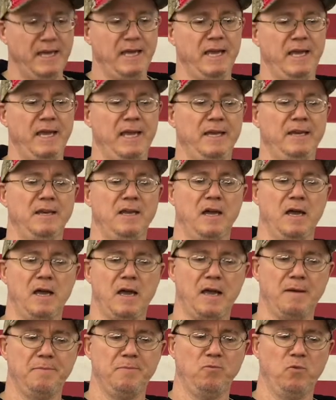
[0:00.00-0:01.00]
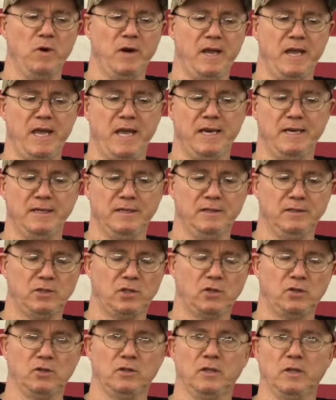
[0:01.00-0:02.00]
and I went ahead and
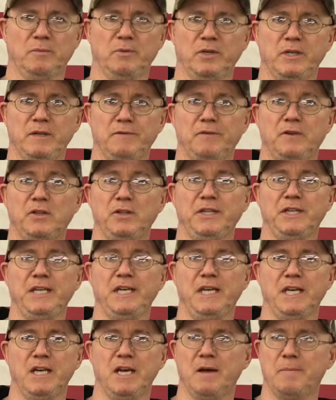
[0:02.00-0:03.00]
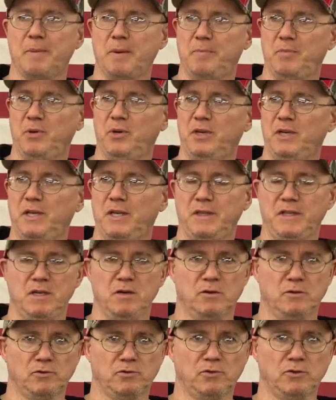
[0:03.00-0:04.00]
took the liberty of cleaning it up. I put it in the
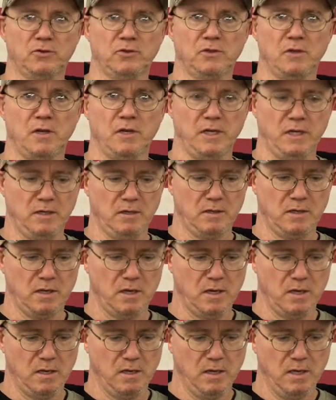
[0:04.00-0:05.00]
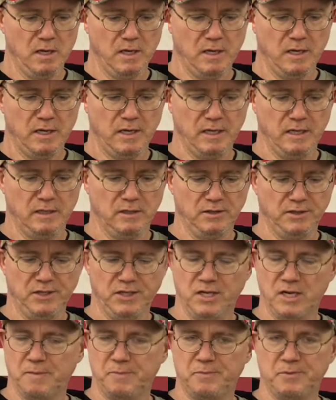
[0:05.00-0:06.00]
ultrasonic and
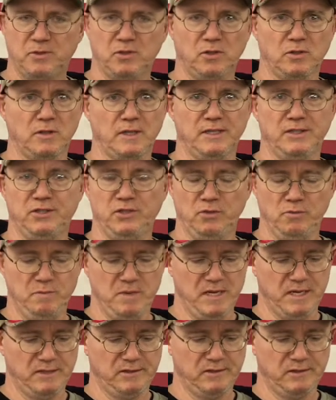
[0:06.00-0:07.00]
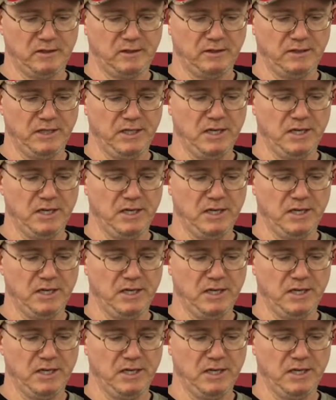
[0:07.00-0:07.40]
cleaned it up. It took like 2 minutes to clean